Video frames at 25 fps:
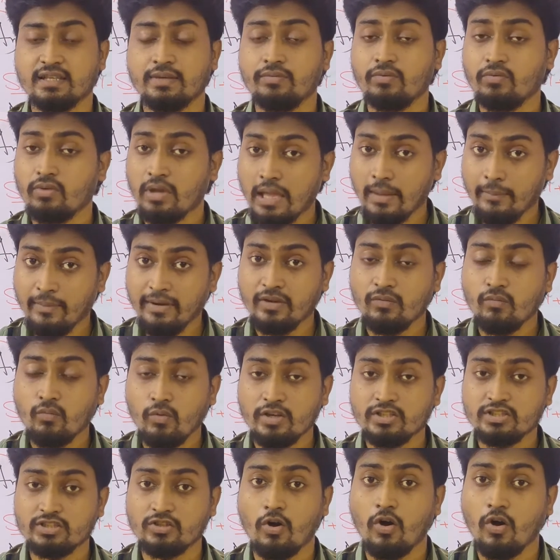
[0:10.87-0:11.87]
If you haven't
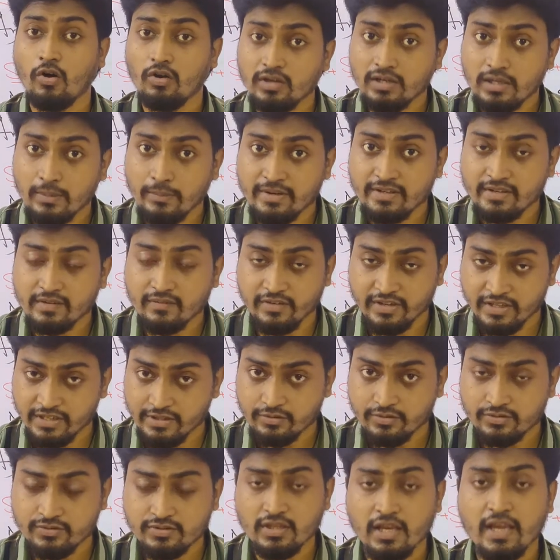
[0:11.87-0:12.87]
watched all the
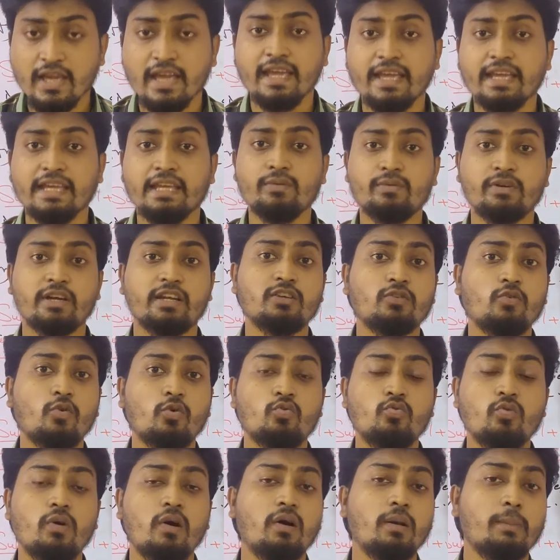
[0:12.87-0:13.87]
videos, you can
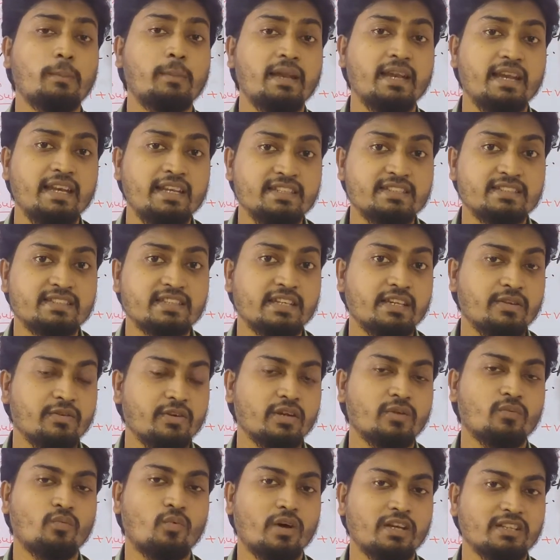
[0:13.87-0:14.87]
go to our playlist and you
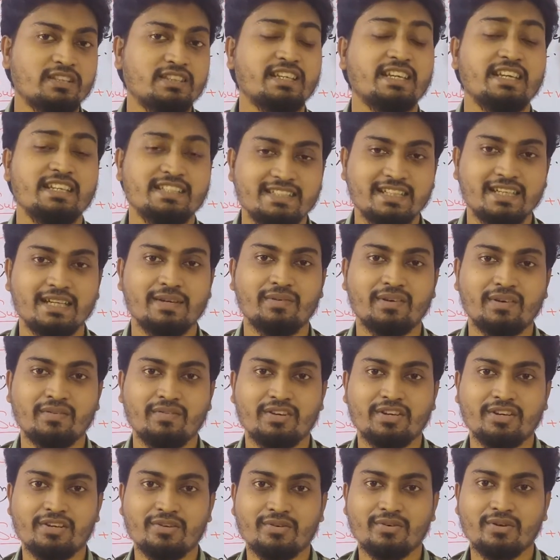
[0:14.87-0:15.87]
can watch each and every
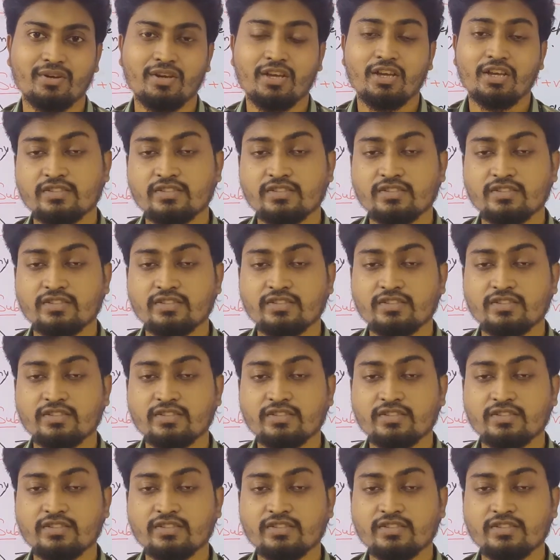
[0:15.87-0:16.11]
video.